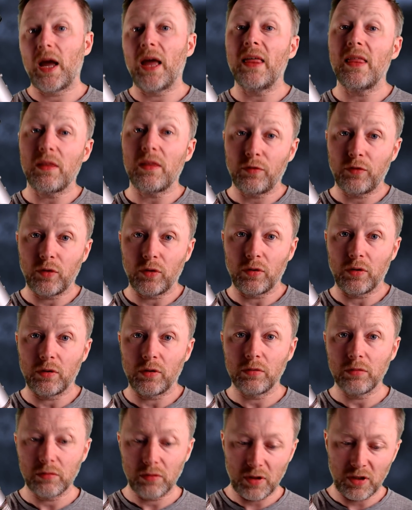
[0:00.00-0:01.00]
At the
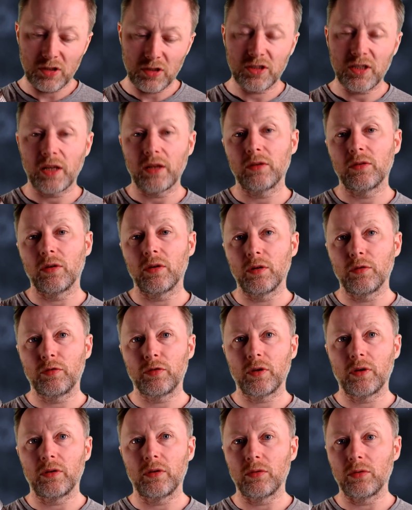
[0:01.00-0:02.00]
funeral, he's sitting down the
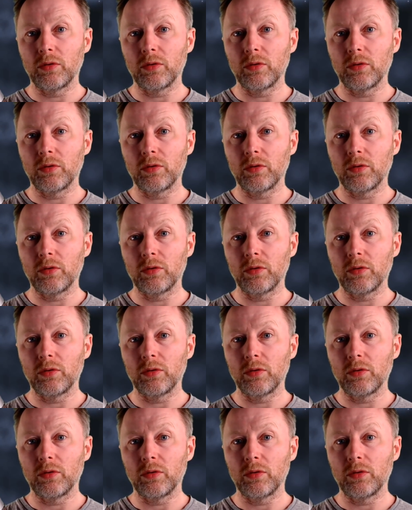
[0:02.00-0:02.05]
front